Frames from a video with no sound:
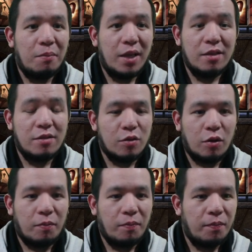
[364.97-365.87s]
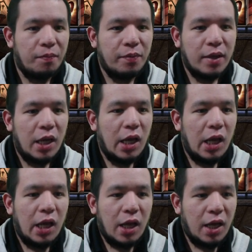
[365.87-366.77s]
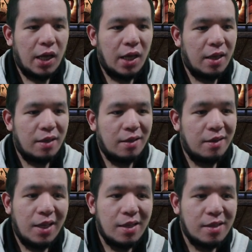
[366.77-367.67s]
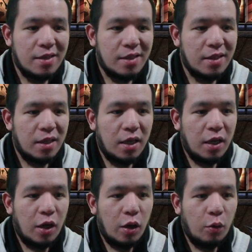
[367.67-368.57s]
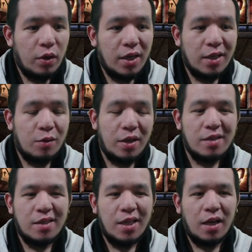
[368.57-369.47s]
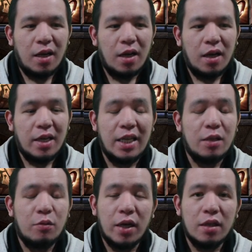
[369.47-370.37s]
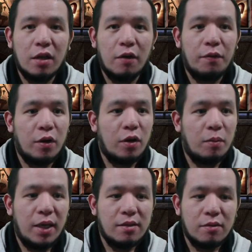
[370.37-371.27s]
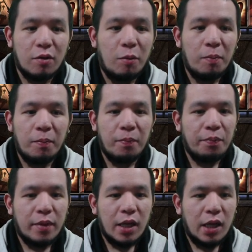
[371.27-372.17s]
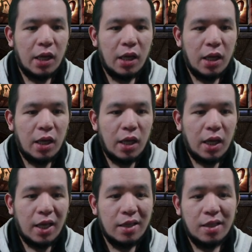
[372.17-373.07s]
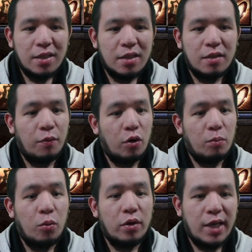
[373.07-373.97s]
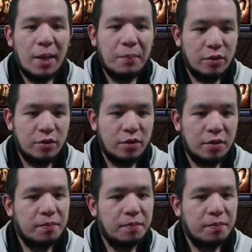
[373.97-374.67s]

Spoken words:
Blade Storm, and this will increase the hit rate of your Blade Storm, and this is for more damage.